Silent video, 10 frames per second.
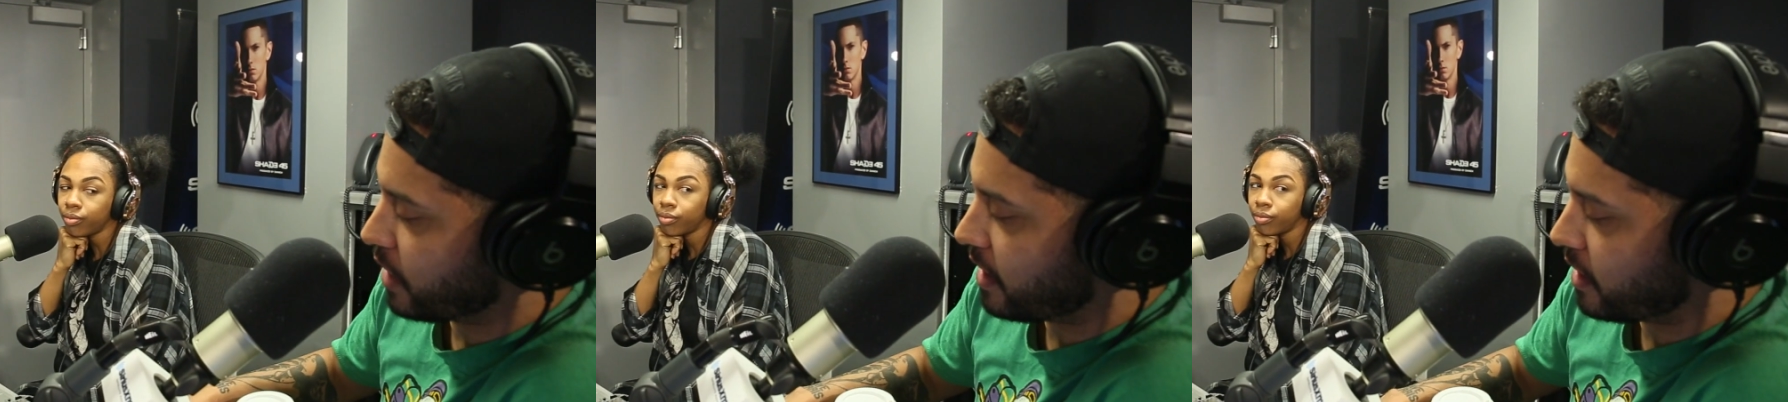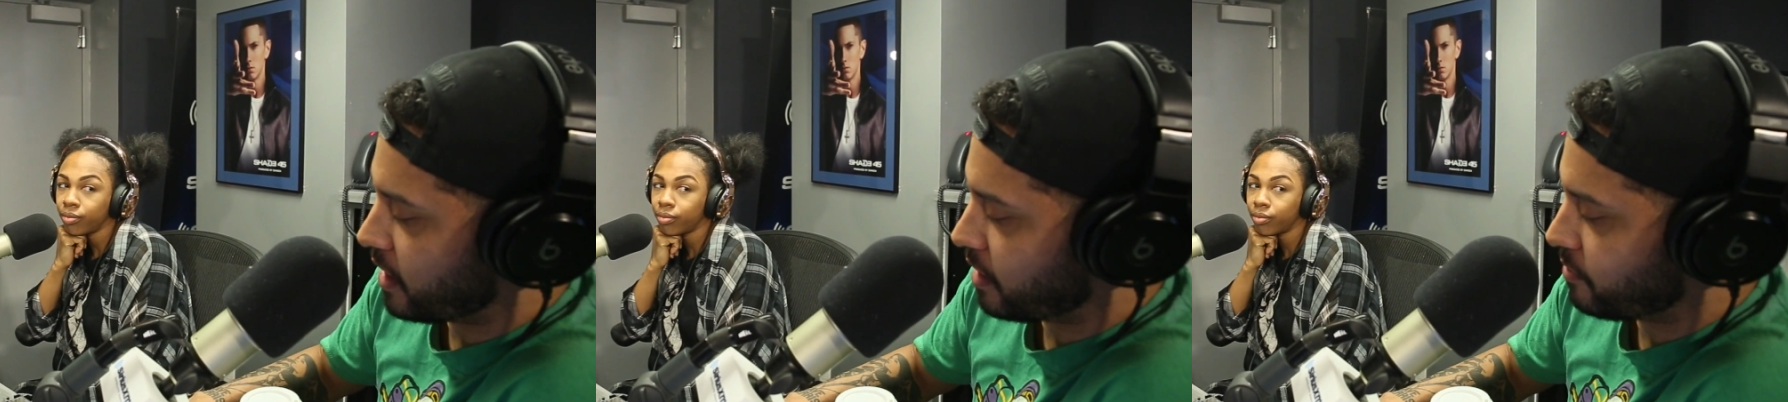
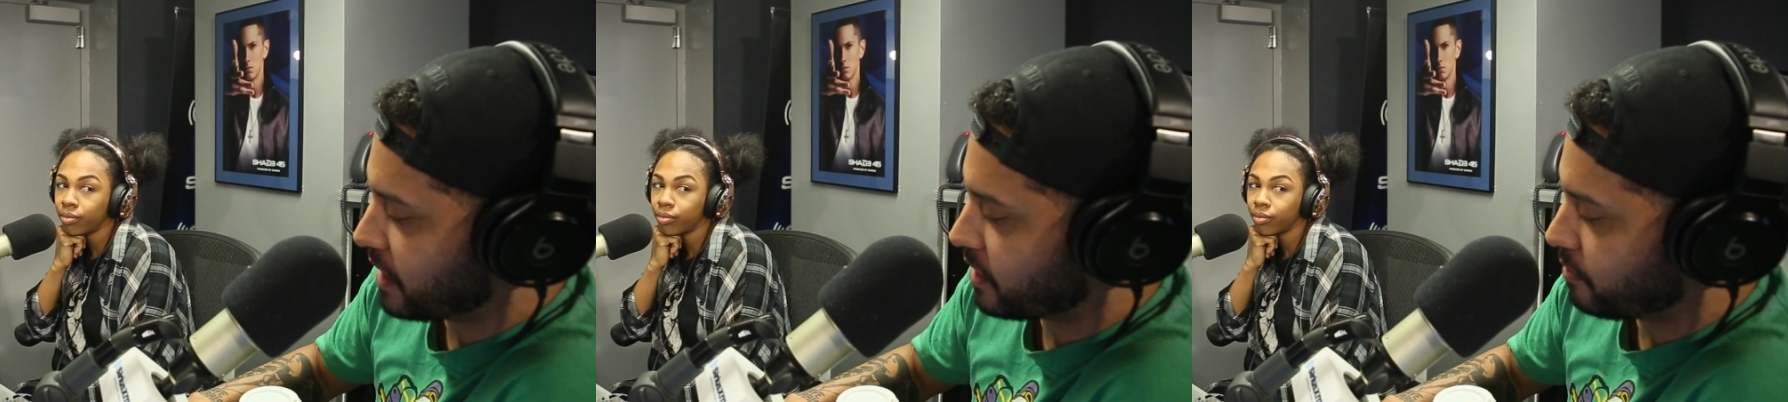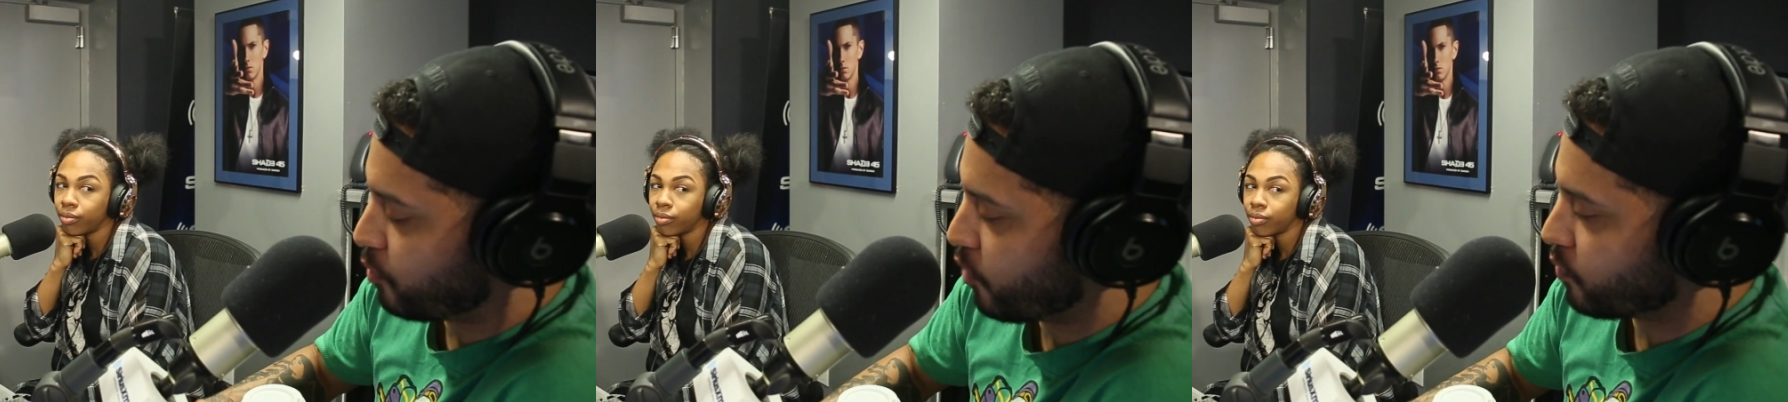Speaker 1: at
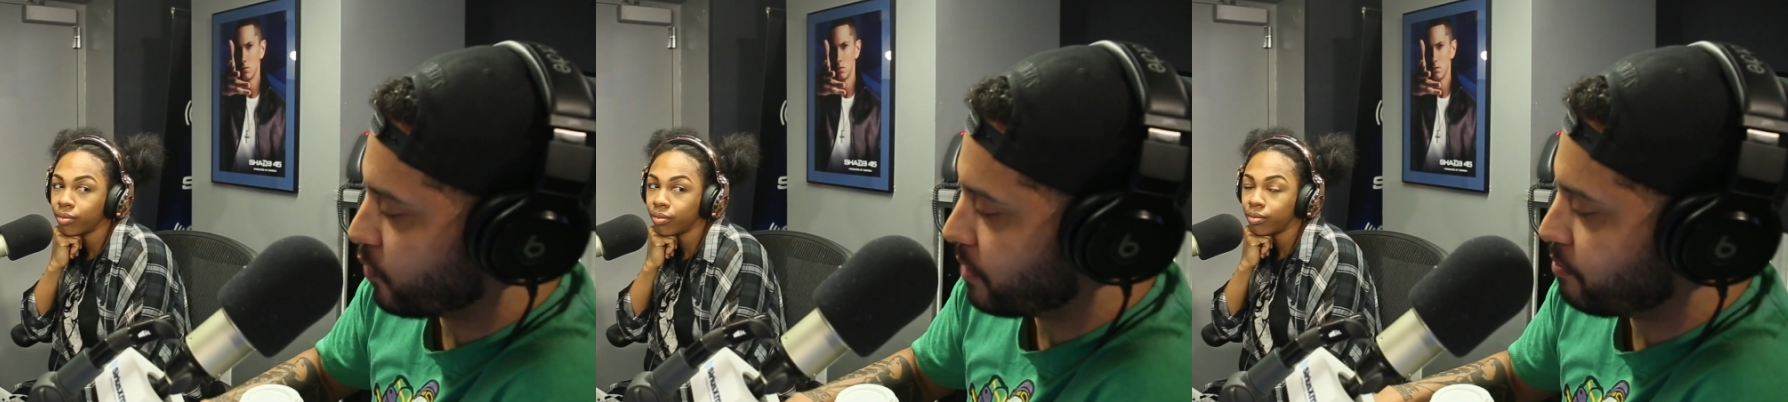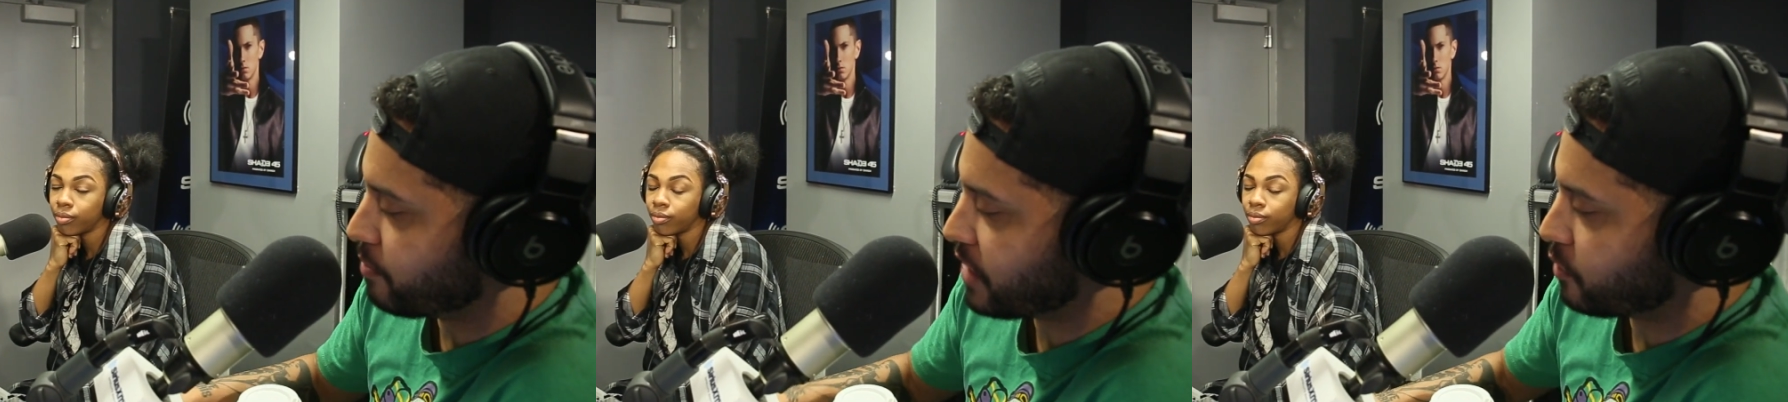the point
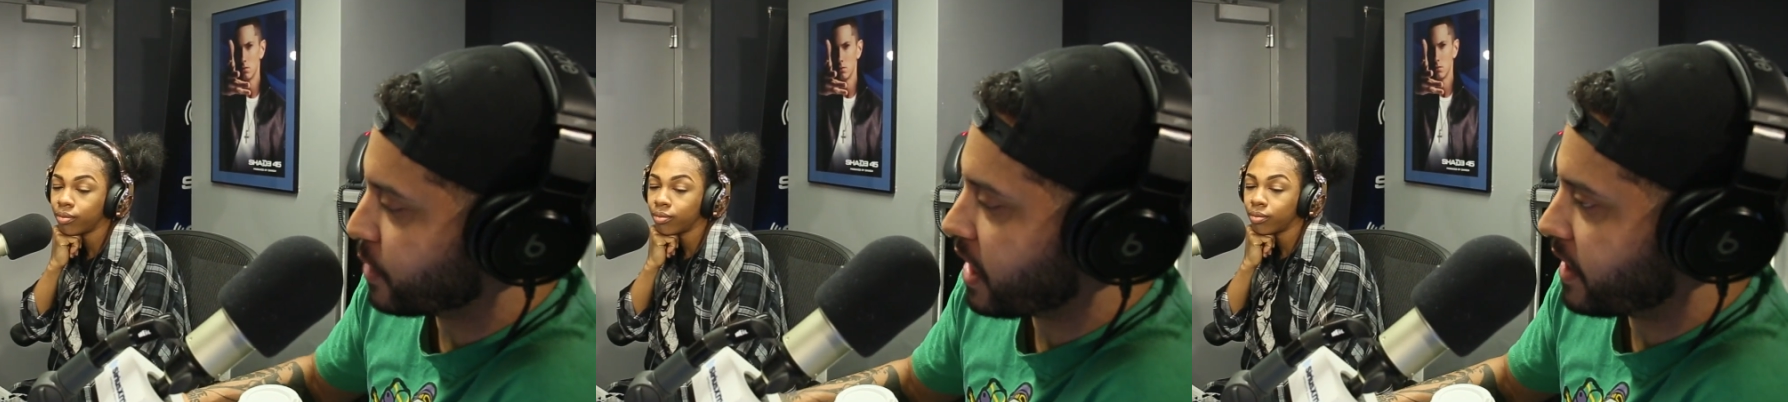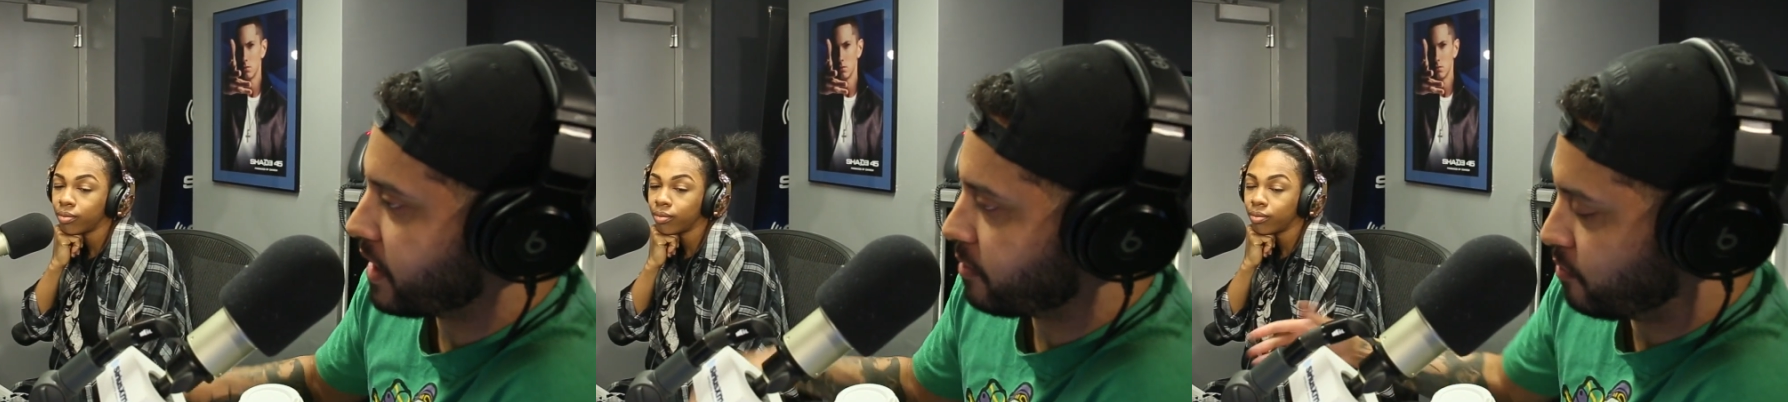when Matthew
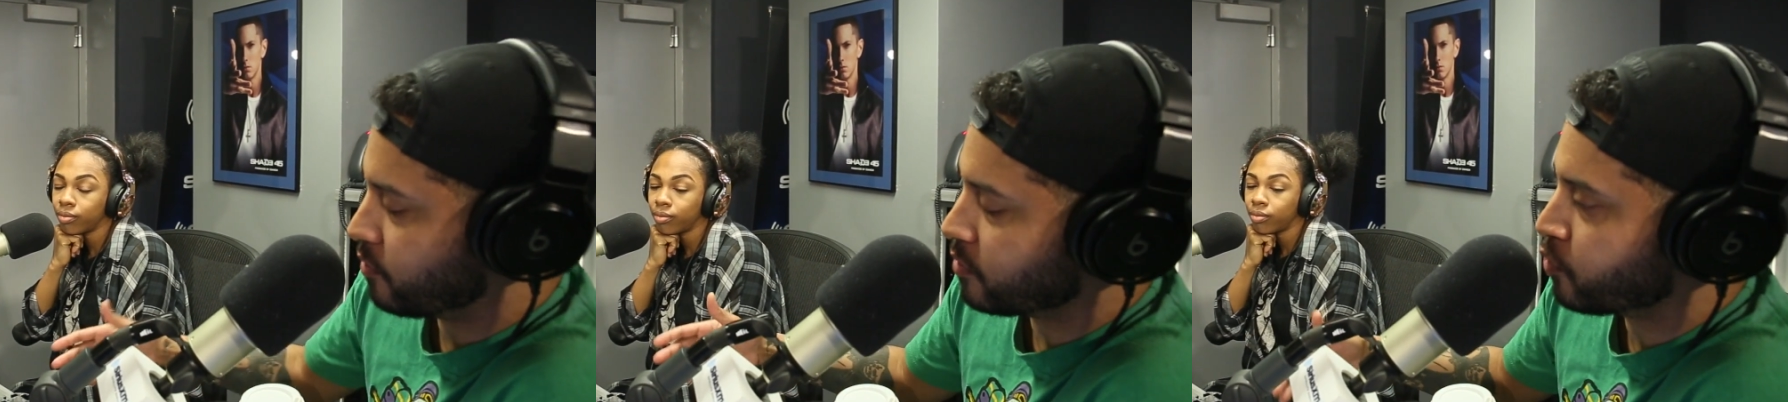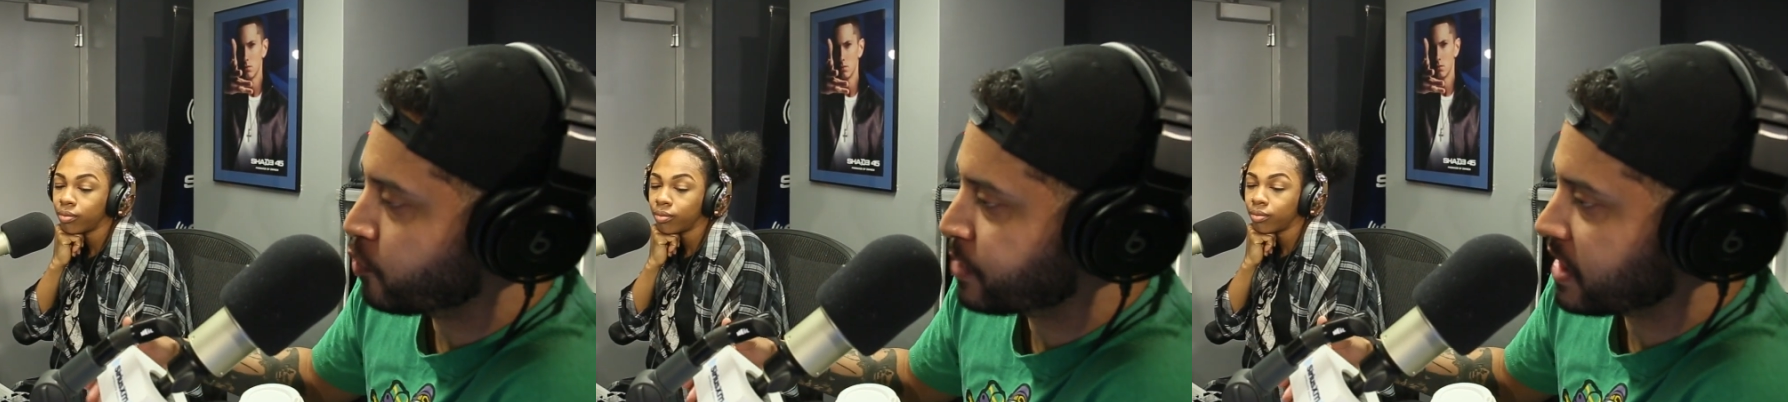McConaughey,
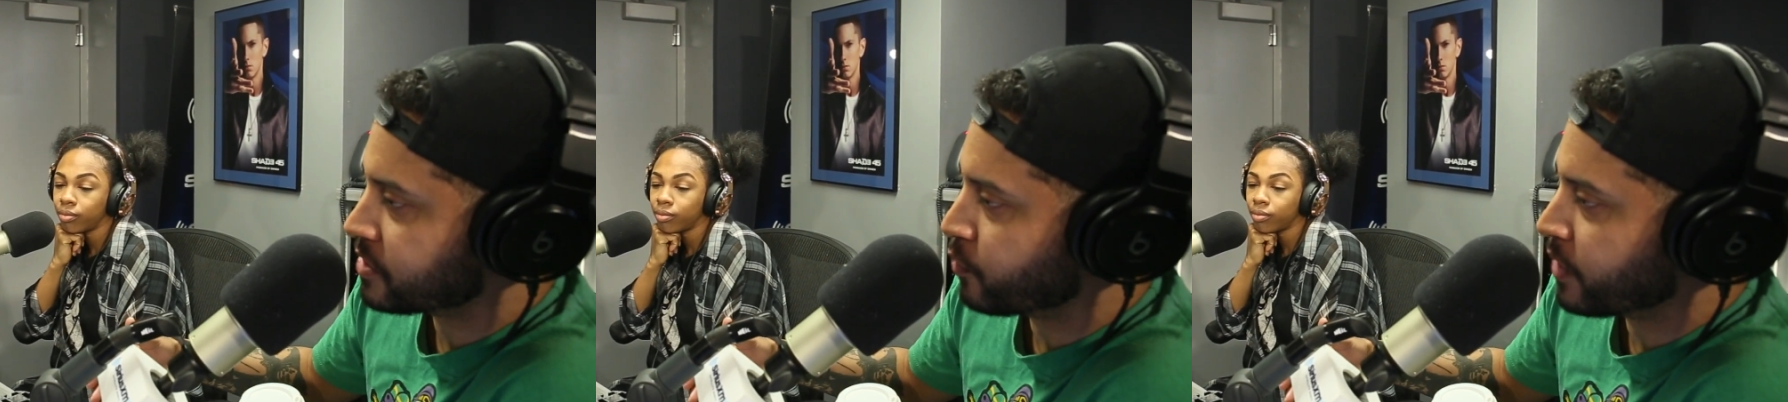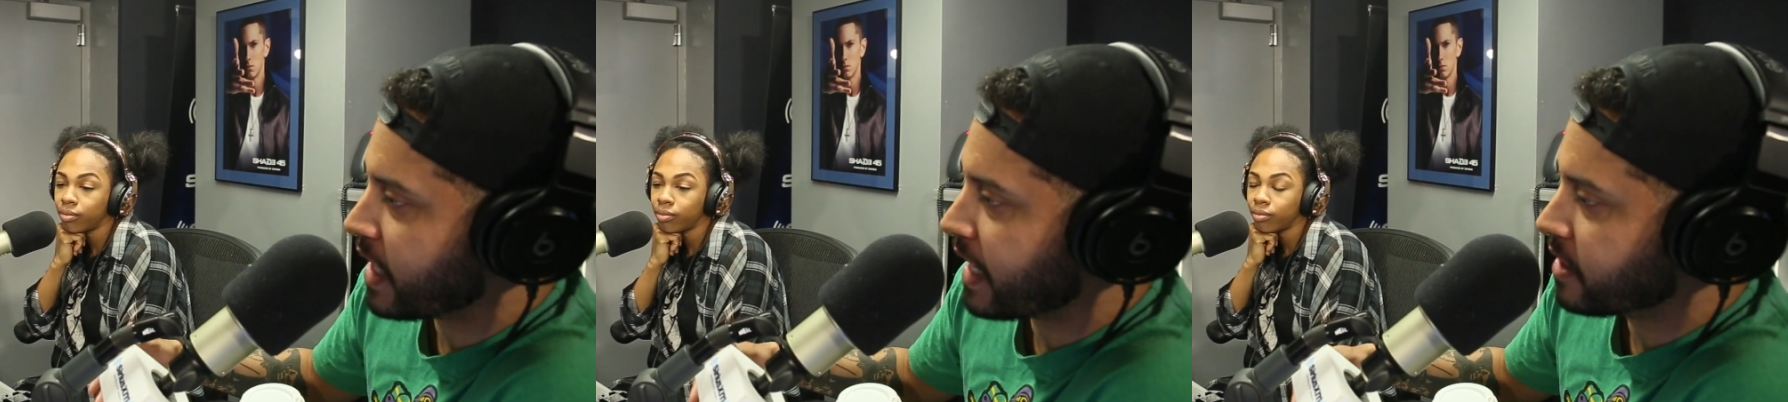who plays
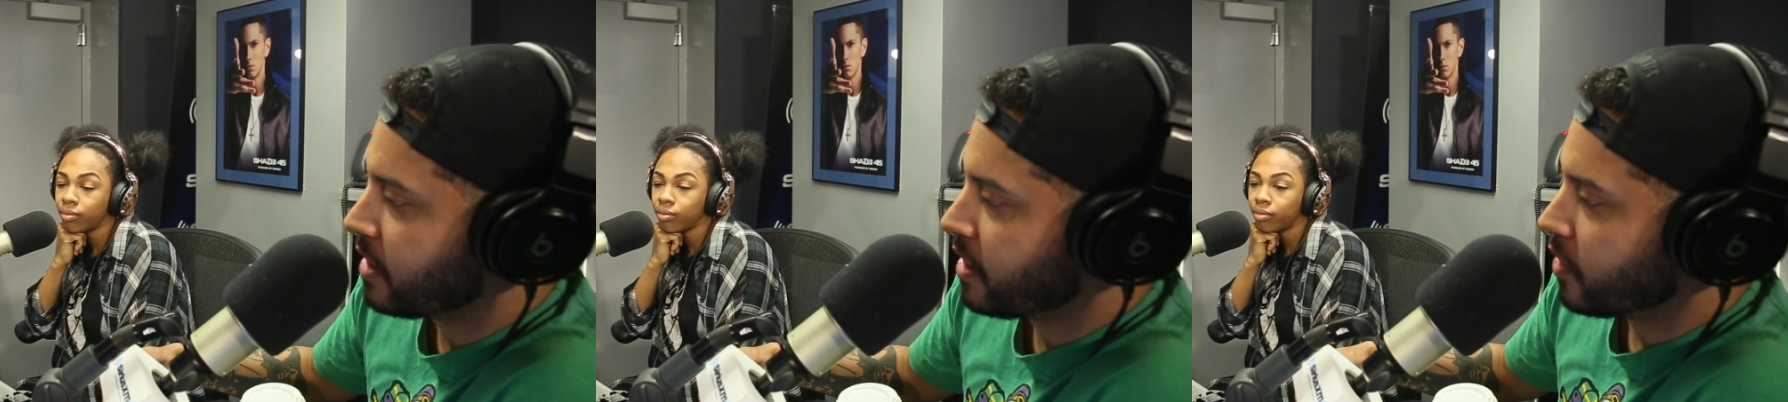Newton Knight,